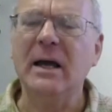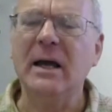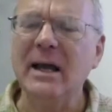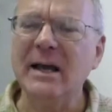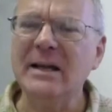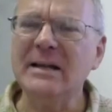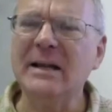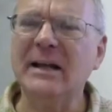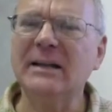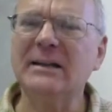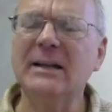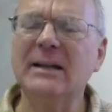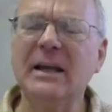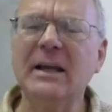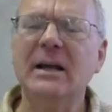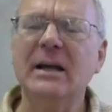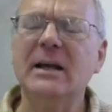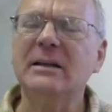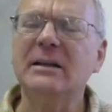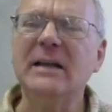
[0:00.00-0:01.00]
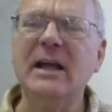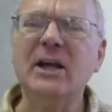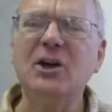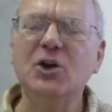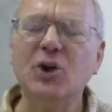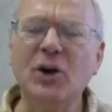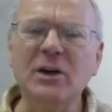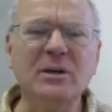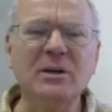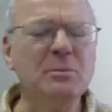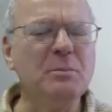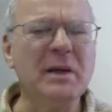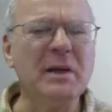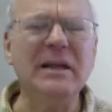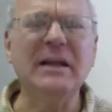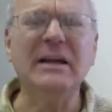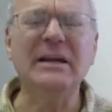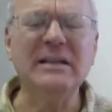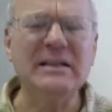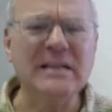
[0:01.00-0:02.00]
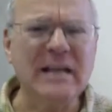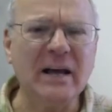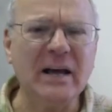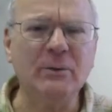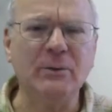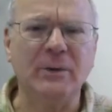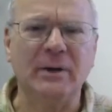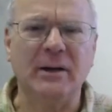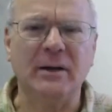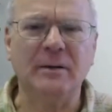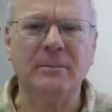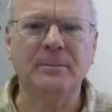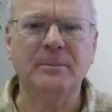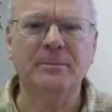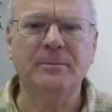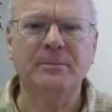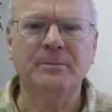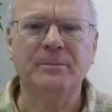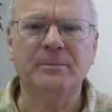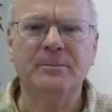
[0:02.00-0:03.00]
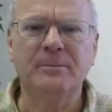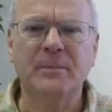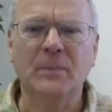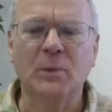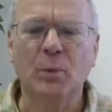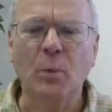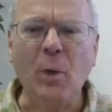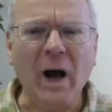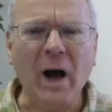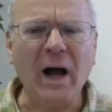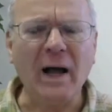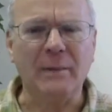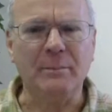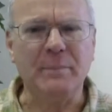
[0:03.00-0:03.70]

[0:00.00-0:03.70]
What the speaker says: And yet they couldn't be content with it. Why?